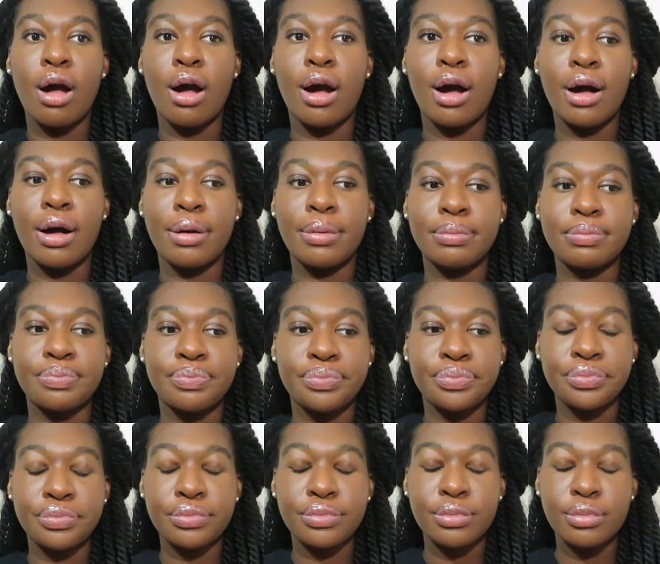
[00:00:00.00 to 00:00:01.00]
Um,
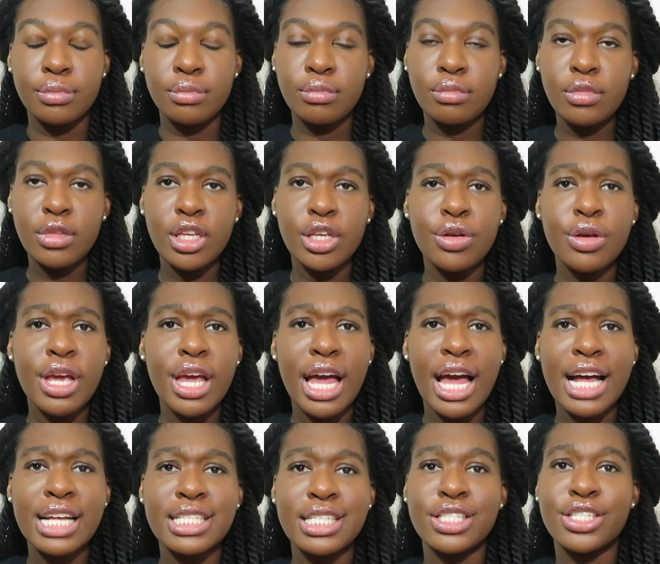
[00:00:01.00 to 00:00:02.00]
you
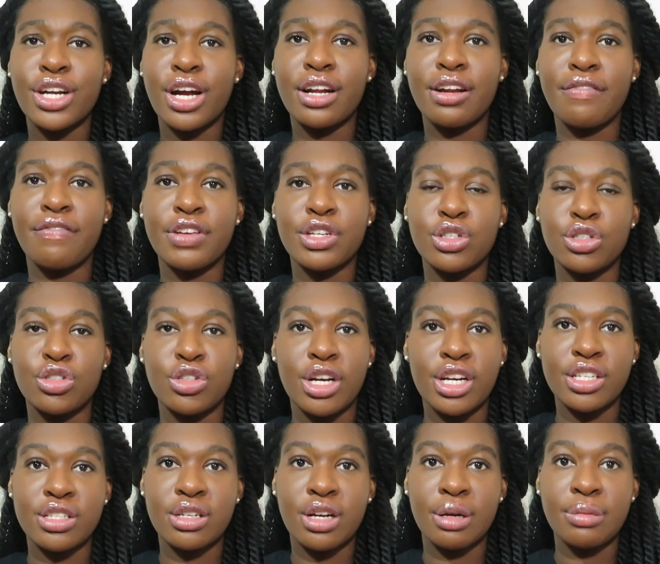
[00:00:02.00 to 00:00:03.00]
can't access your unofficial
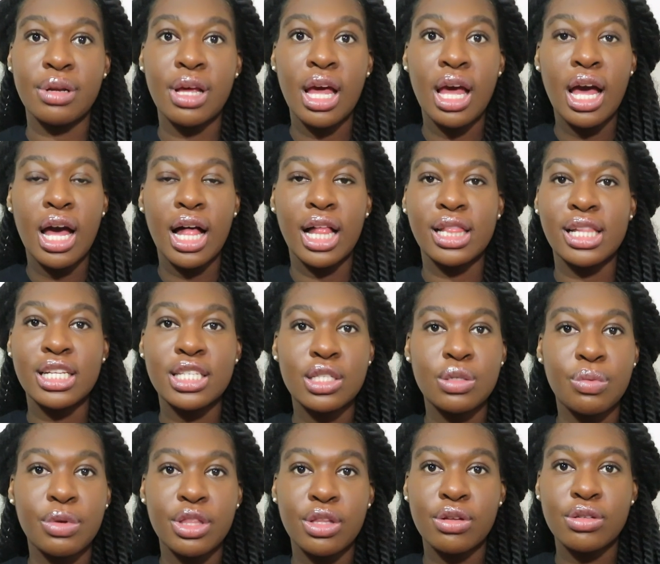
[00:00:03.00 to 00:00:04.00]
transcript
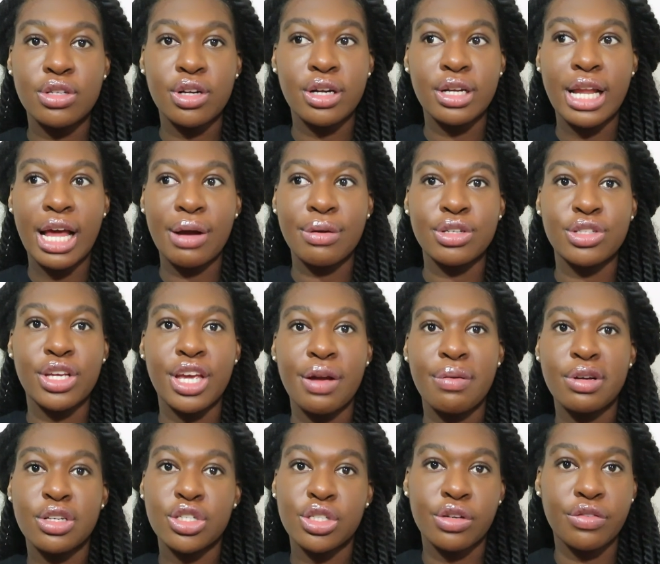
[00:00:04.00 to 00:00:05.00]
unless it's within those certain hours. You
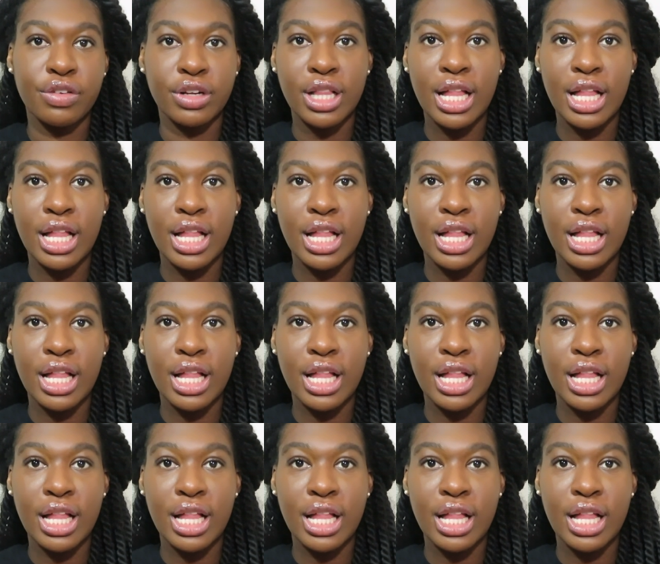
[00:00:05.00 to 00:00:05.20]
can't register for